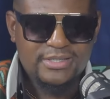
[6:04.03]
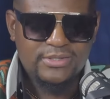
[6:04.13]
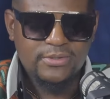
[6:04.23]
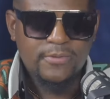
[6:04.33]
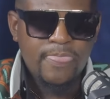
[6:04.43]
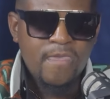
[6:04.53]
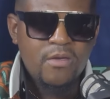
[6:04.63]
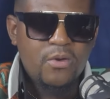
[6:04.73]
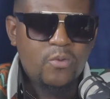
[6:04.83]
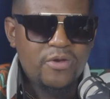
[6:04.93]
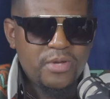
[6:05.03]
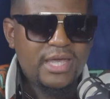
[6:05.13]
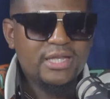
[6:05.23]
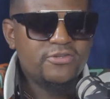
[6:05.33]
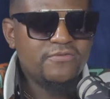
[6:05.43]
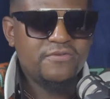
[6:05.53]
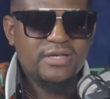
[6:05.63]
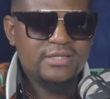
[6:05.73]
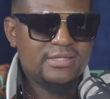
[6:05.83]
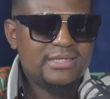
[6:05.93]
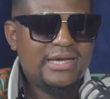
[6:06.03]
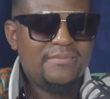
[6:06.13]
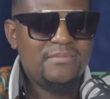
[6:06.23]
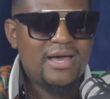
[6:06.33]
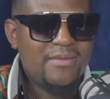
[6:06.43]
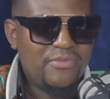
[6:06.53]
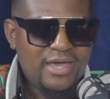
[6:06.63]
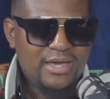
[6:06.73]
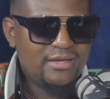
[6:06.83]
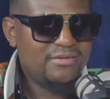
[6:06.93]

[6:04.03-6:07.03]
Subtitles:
So when we get to Verts, I'm there.